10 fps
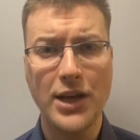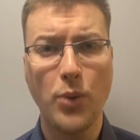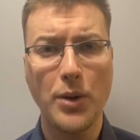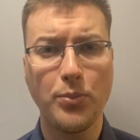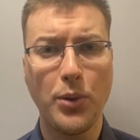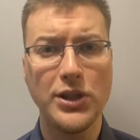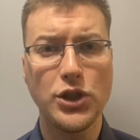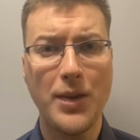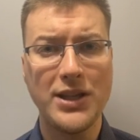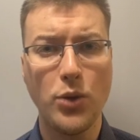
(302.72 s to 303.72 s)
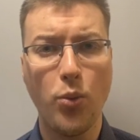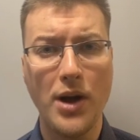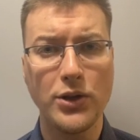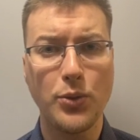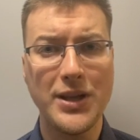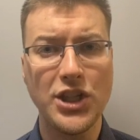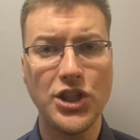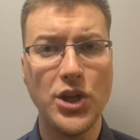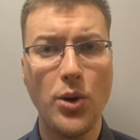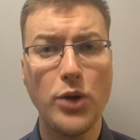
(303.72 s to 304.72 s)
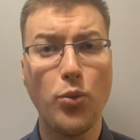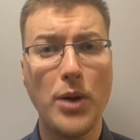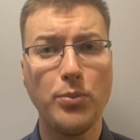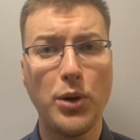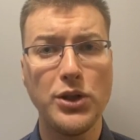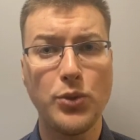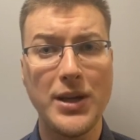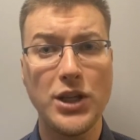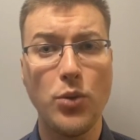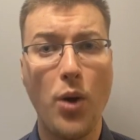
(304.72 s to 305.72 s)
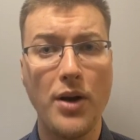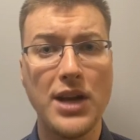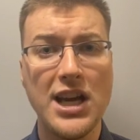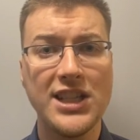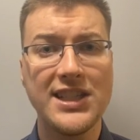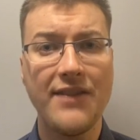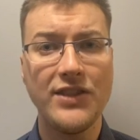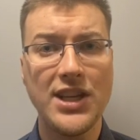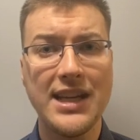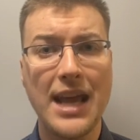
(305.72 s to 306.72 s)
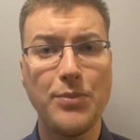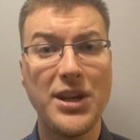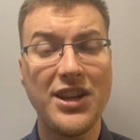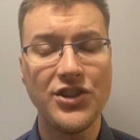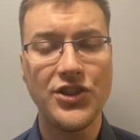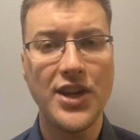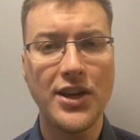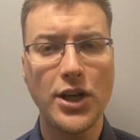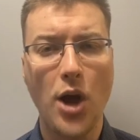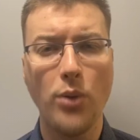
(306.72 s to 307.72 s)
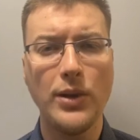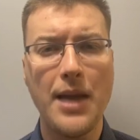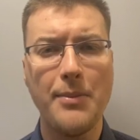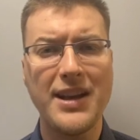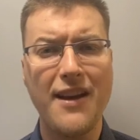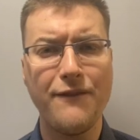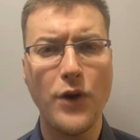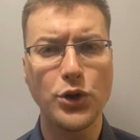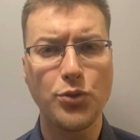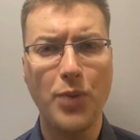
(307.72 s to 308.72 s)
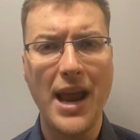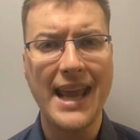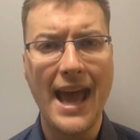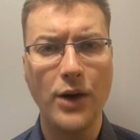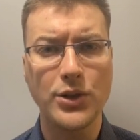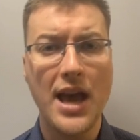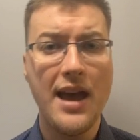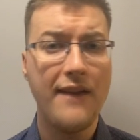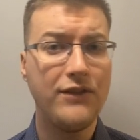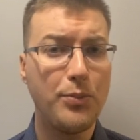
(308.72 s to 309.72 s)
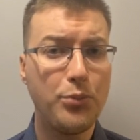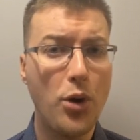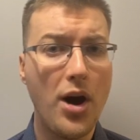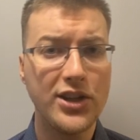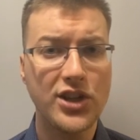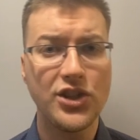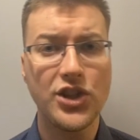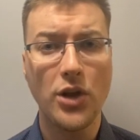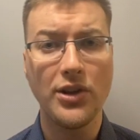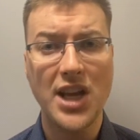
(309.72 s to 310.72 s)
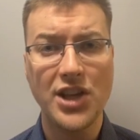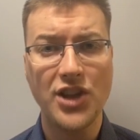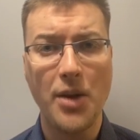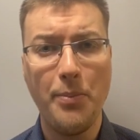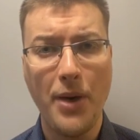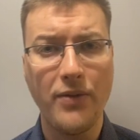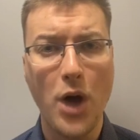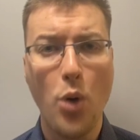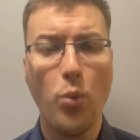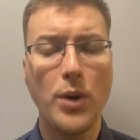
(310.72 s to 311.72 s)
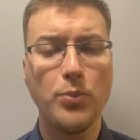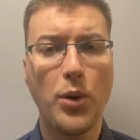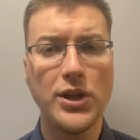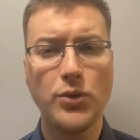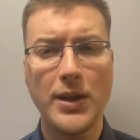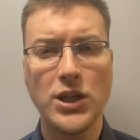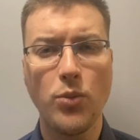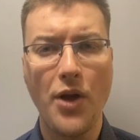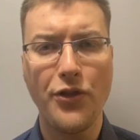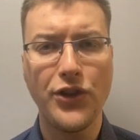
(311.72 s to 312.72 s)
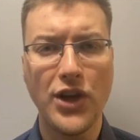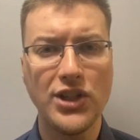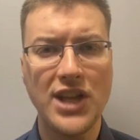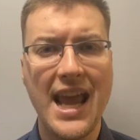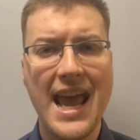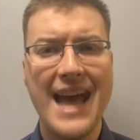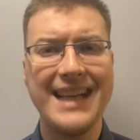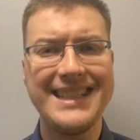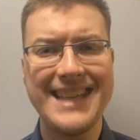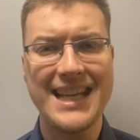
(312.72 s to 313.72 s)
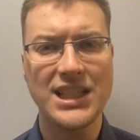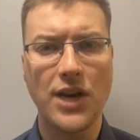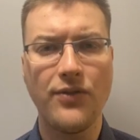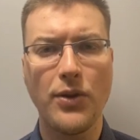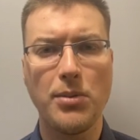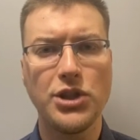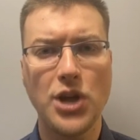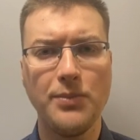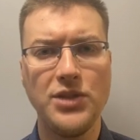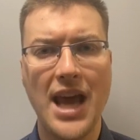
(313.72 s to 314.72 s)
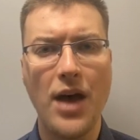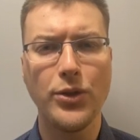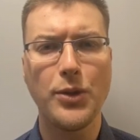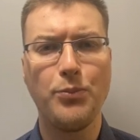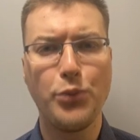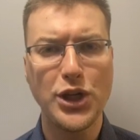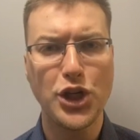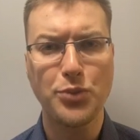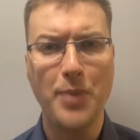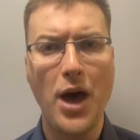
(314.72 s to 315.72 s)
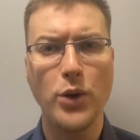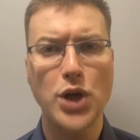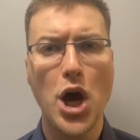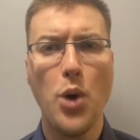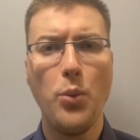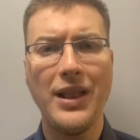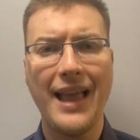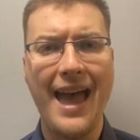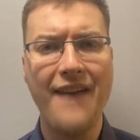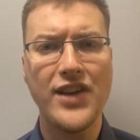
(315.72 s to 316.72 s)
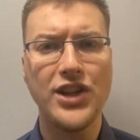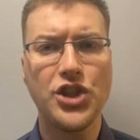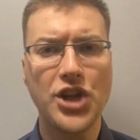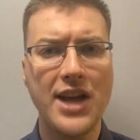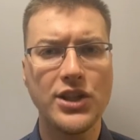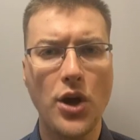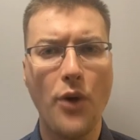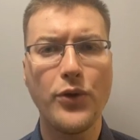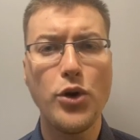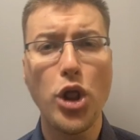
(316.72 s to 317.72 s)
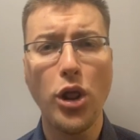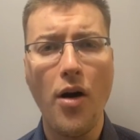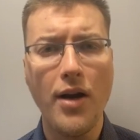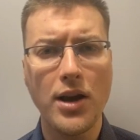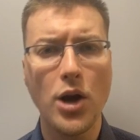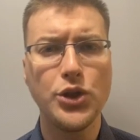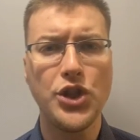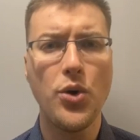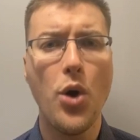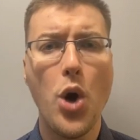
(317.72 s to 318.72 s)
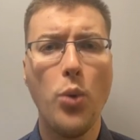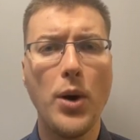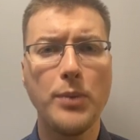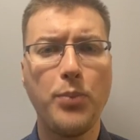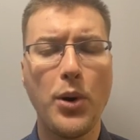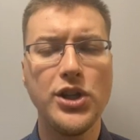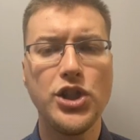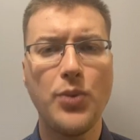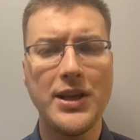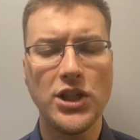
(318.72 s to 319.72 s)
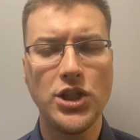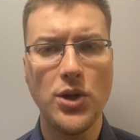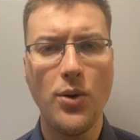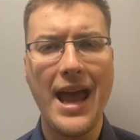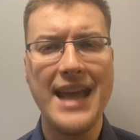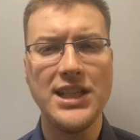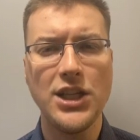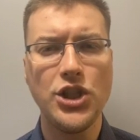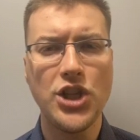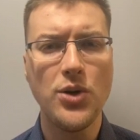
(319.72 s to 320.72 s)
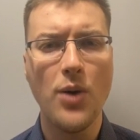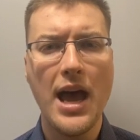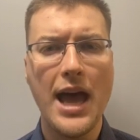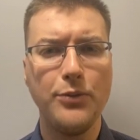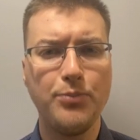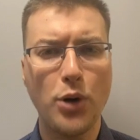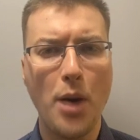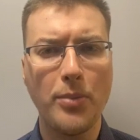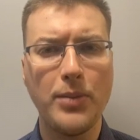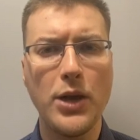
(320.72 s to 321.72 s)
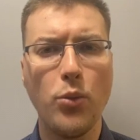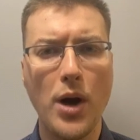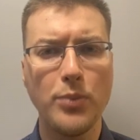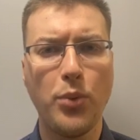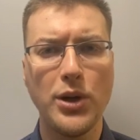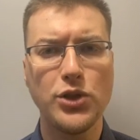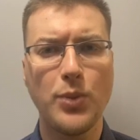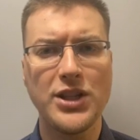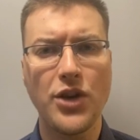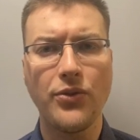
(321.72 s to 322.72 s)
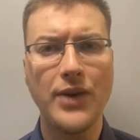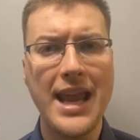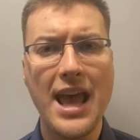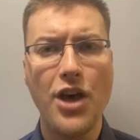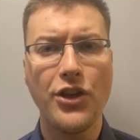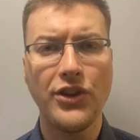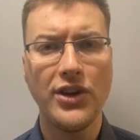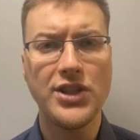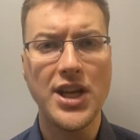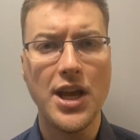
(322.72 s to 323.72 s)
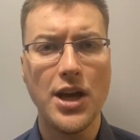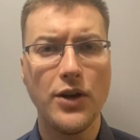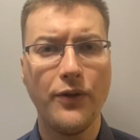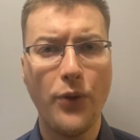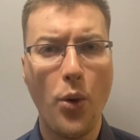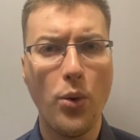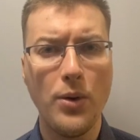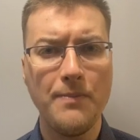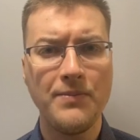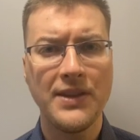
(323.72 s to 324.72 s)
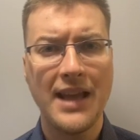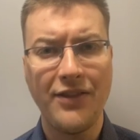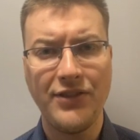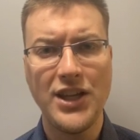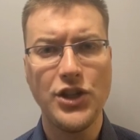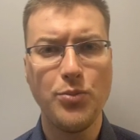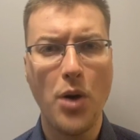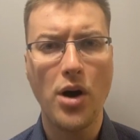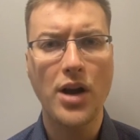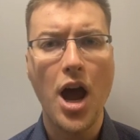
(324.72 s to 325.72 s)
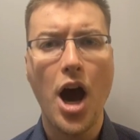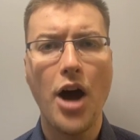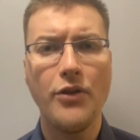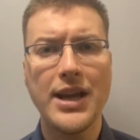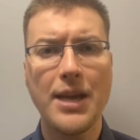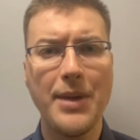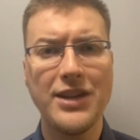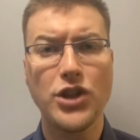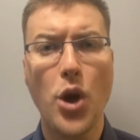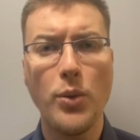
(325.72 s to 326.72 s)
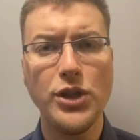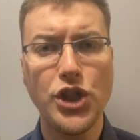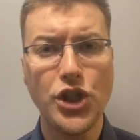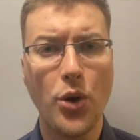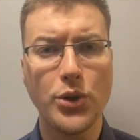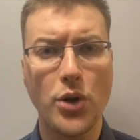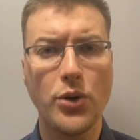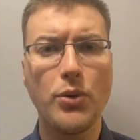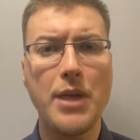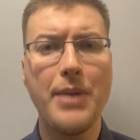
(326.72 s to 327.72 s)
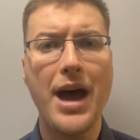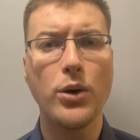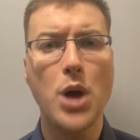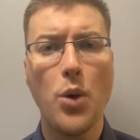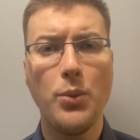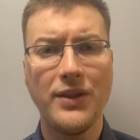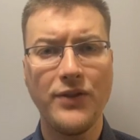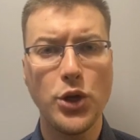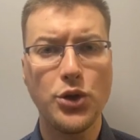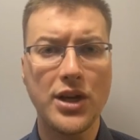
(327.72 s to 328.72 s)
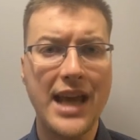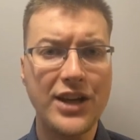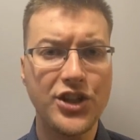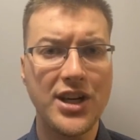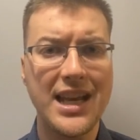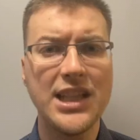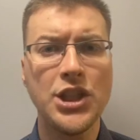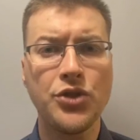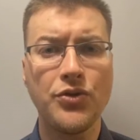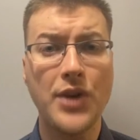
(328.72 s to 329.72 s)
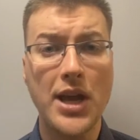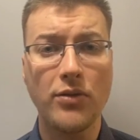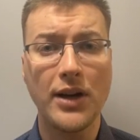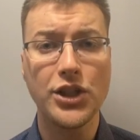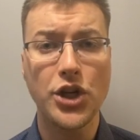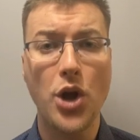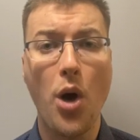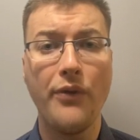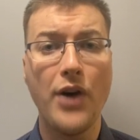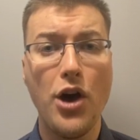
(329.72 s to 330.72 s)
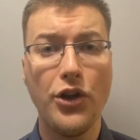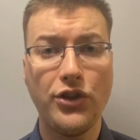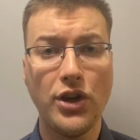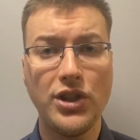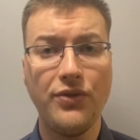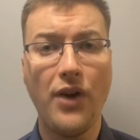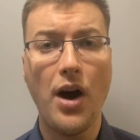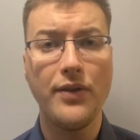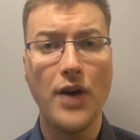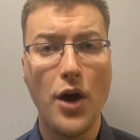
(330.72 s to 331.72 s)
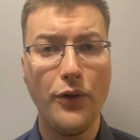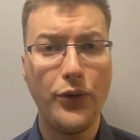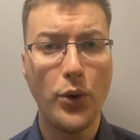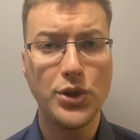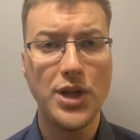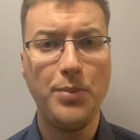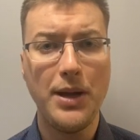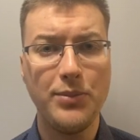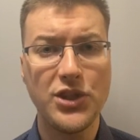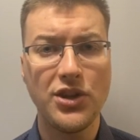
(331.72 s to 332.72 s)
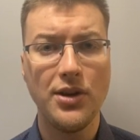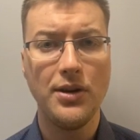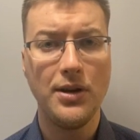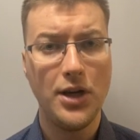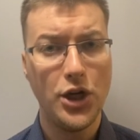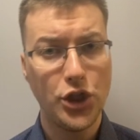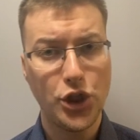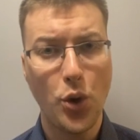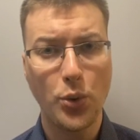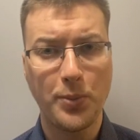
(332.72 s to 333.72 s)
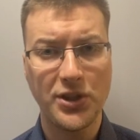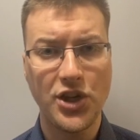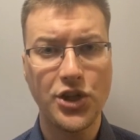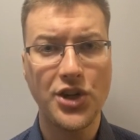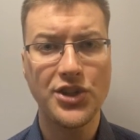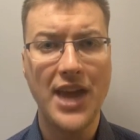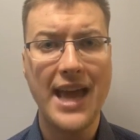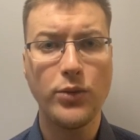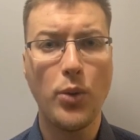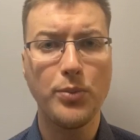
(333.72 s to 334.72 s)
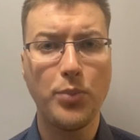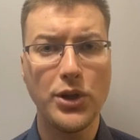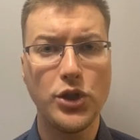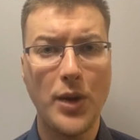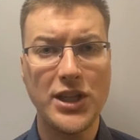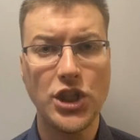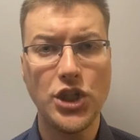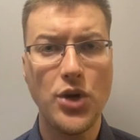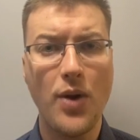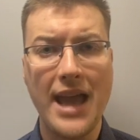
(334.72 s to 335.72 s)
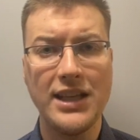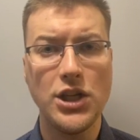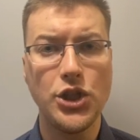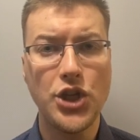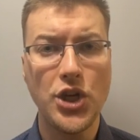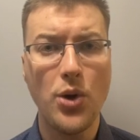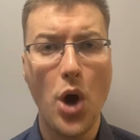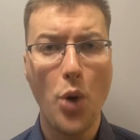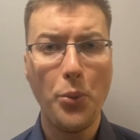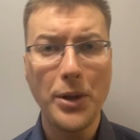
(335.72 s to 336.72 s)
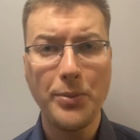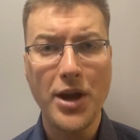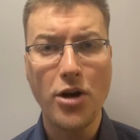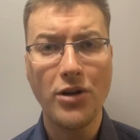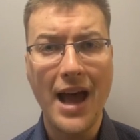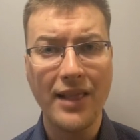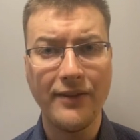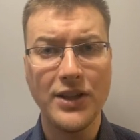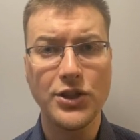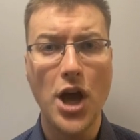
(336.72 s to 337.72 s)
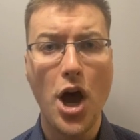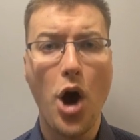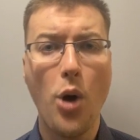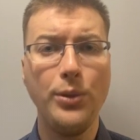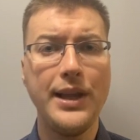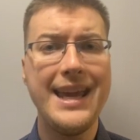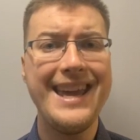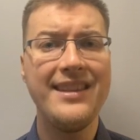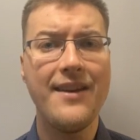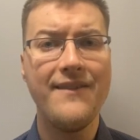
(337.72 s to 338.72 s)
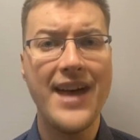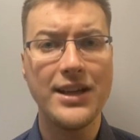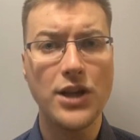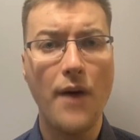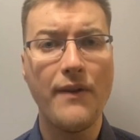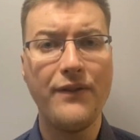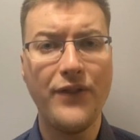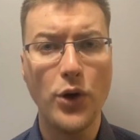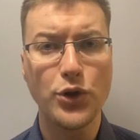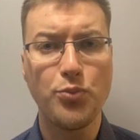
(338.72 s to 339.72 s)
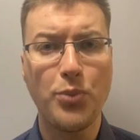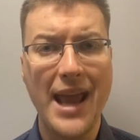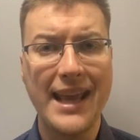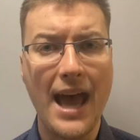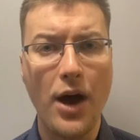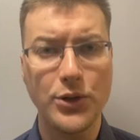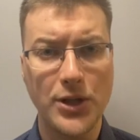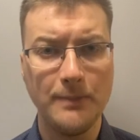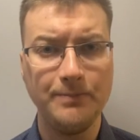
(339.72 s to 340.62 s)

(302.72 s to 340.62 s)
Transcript: at 1.2122 and 1.2170 can be considered only amid a false breakout. If the price consolidates above 1.2130 and tested from the top down, the British pound will have a chance of rallying to 1.2282 and probably 1.2334. At these mark, I recommend going short on the rebound with a view to catching an intraday correction of 35-40 pips. Short positions at 1.2282 will be relevant only in the event of a false breakout.